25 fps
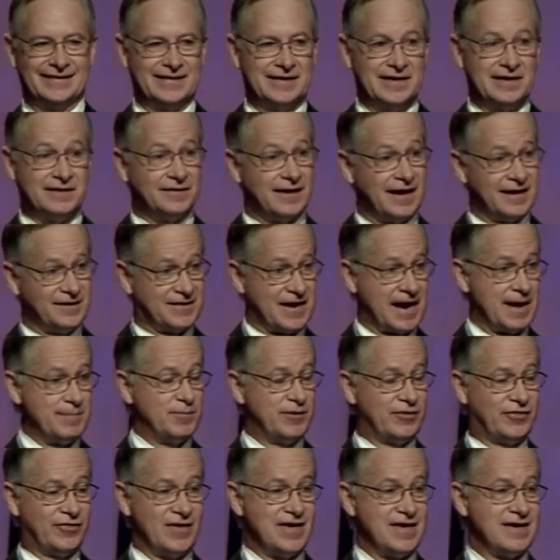Take time to
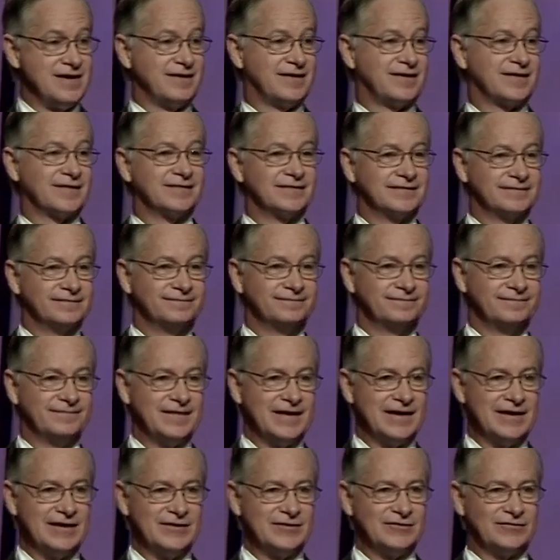think.
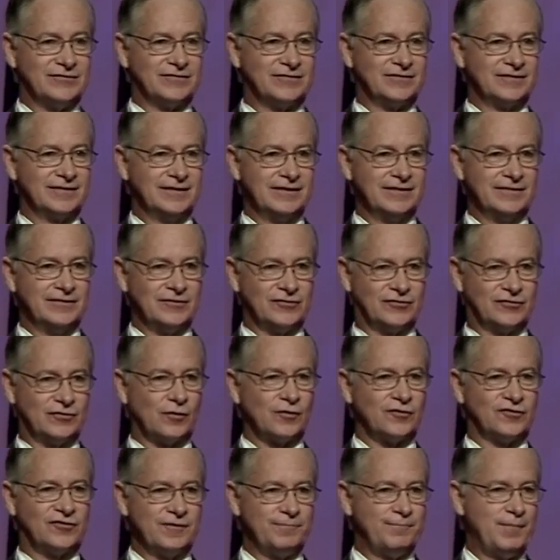It is the
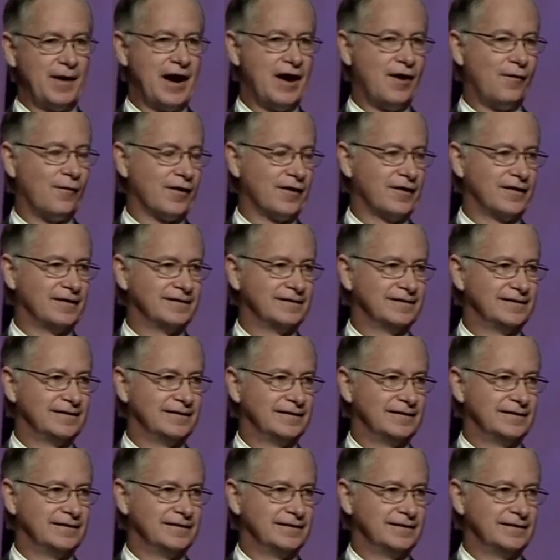source of power.
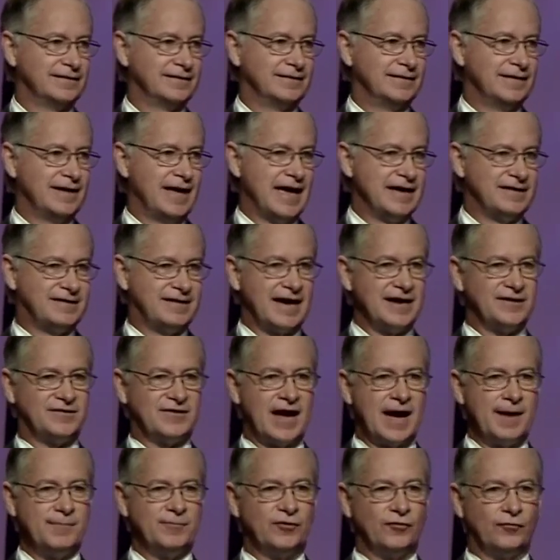And take
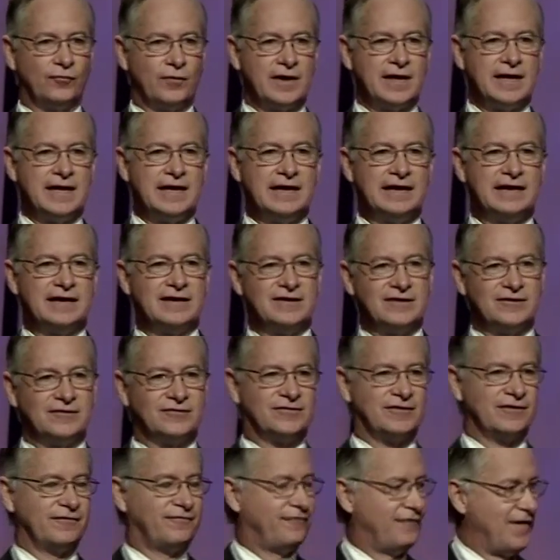time to read. It is
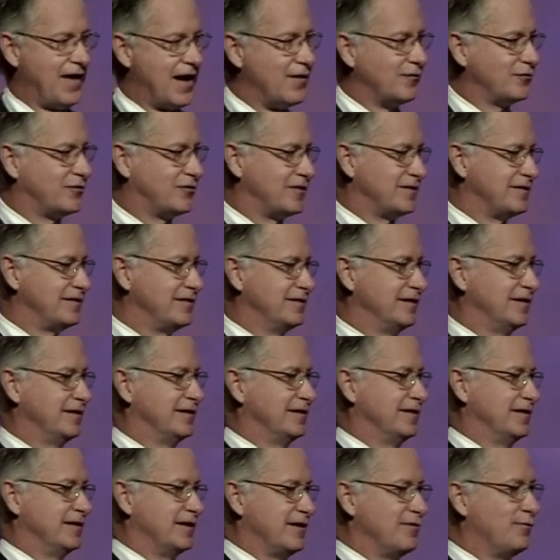the fountain
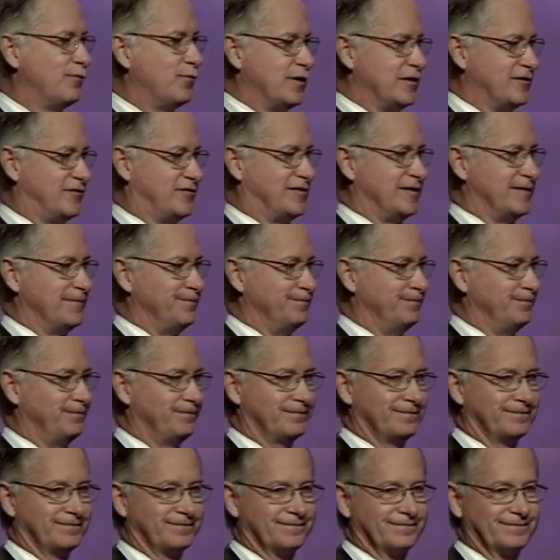of wisdom.
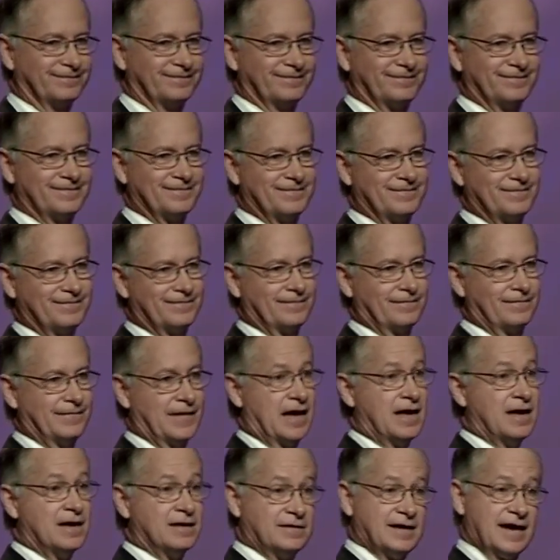
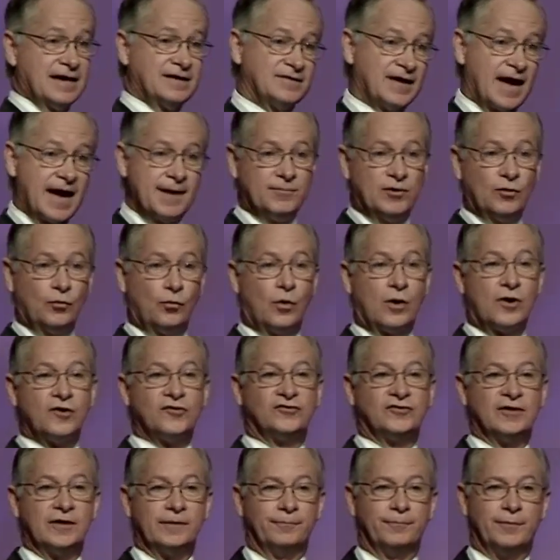Take time to
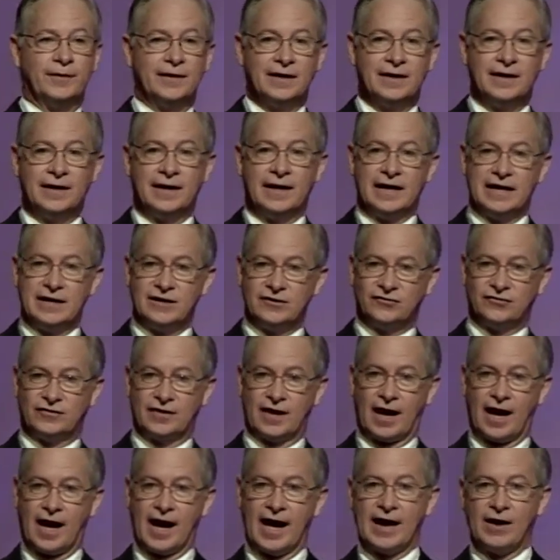worship. It is the
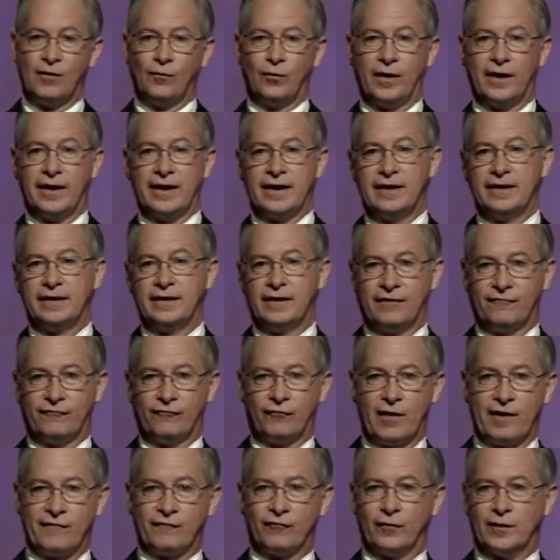highway of
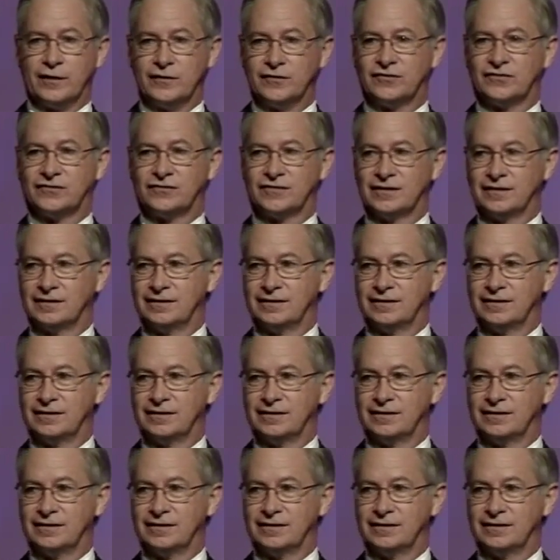reverence.